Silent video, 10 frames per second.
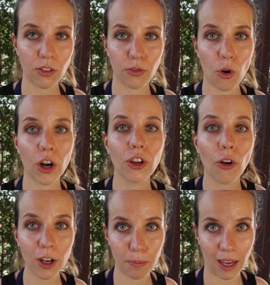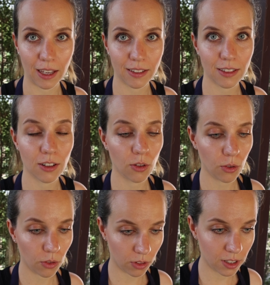for curry paste. So
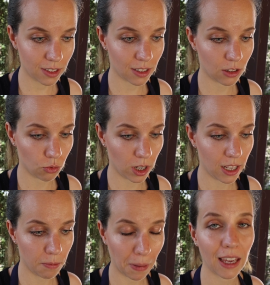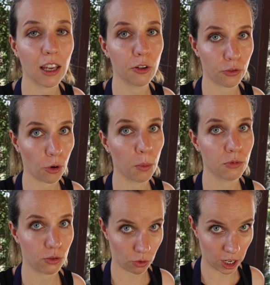this is really making from
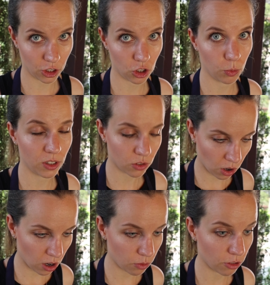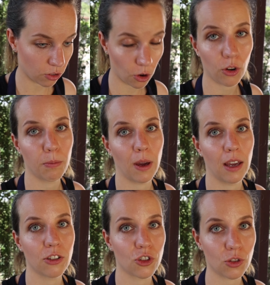scratch. We start with a curry
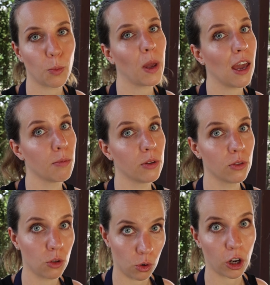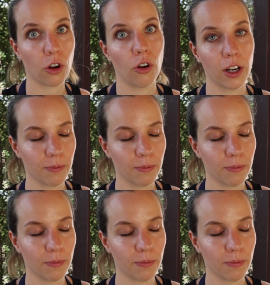paste just to be able to cook a curry.